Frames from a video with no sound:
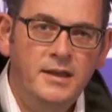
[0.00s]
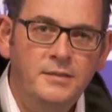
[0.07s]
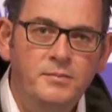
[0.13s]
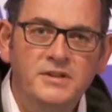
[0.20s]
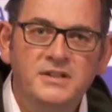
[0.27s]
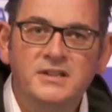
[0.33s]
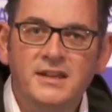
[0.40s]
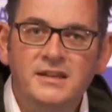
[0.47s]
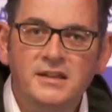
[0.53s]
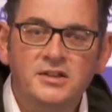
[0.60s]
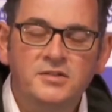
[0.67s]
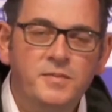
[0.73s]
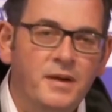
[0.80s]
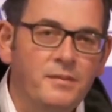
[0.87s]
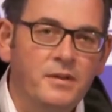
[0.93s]
a
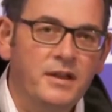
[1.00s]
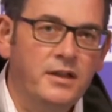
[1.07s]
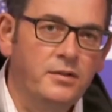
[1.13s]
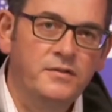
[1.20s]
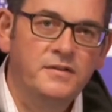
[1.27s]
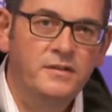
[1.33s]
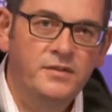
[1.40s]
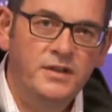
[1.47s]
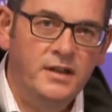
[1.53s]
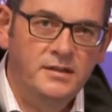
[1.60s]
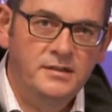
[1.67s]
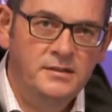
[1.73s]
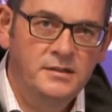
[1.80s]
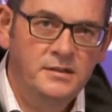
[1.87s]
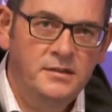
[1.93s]
percentage public health
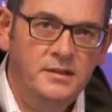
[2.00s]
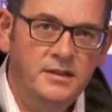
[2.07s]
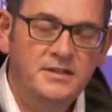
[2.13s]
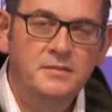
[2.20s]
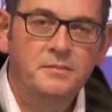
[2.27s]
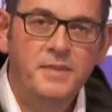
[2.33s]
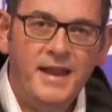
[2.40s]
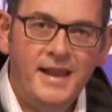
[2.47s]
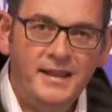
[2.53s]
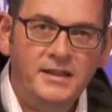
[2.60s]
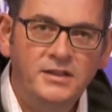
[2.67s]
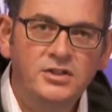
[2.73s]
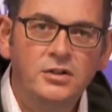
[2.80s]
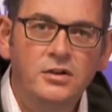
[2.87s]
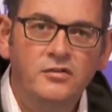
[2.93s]
dividend. It's a
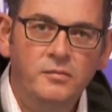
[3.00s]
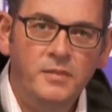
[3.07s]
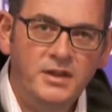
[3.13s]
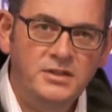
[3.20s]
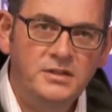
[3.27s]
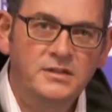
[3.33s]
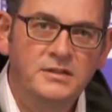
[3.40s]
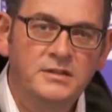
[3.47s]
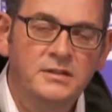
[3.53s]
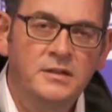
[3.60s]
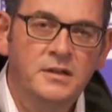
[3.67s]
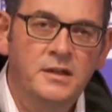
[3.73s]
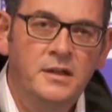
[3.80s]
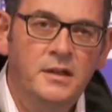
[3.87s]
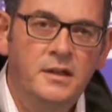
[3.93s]
package of measures.
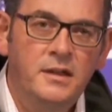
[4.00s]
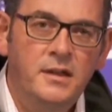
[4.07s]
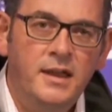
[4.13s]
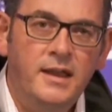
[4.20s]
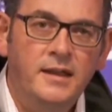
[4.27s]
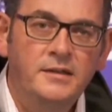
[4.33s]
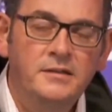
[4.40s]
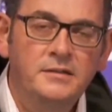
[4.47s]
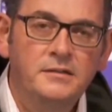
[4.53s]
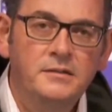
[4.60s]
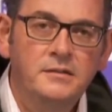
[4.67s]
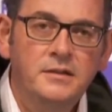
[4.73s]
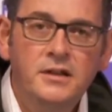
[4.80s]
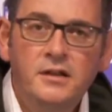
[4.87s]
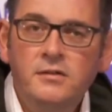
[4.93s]
And
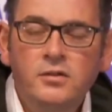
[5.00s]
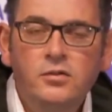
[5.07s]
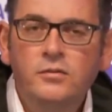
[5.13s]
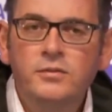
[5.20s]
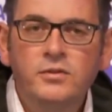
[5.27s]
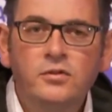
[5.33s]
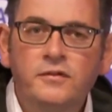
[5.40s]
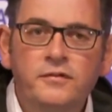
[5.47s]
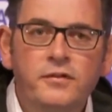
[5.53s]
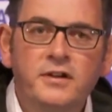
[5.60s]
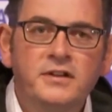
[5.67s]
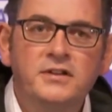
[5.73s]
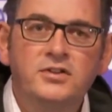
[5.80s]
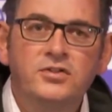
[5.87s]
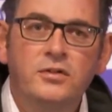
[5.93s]
you know, you're, you're
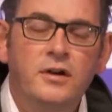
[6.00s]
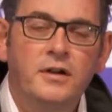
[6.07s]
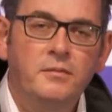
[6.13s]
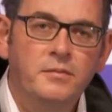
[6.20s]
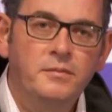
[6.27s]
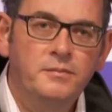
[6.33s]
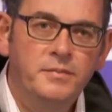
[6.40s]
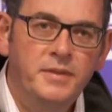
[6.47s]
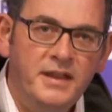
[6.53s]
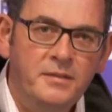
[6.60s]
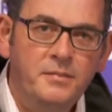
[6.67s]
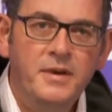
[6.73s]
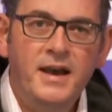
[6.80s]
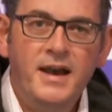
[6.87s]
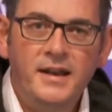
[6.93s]
free to try and
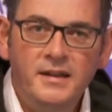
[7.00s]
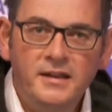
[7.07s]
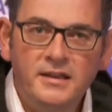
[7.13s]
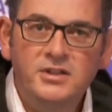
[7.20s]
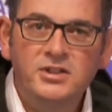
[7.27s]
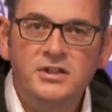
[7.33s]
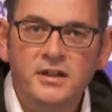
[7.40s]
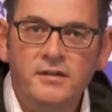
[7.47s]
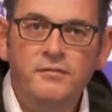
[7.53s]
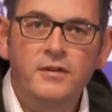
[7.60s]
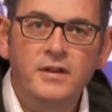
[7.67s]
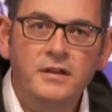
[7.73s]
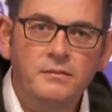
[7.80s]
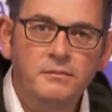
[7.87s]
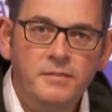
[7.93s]
pick apart each and
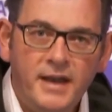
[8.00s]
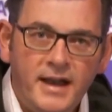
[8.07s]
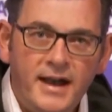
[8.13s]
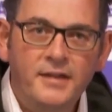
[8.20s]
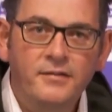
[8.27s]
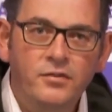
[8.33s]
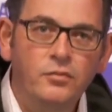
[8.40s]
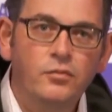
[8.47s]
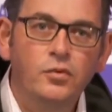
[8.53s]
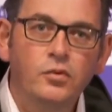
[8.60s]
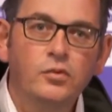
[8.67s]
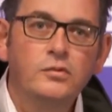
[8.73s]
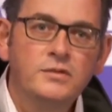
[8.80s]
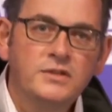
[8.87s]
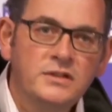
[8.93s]
every part of the
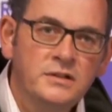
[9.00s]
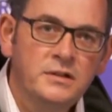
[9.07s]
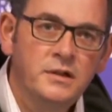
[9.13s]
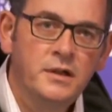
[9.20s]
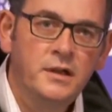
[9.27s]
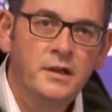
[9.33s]
rules.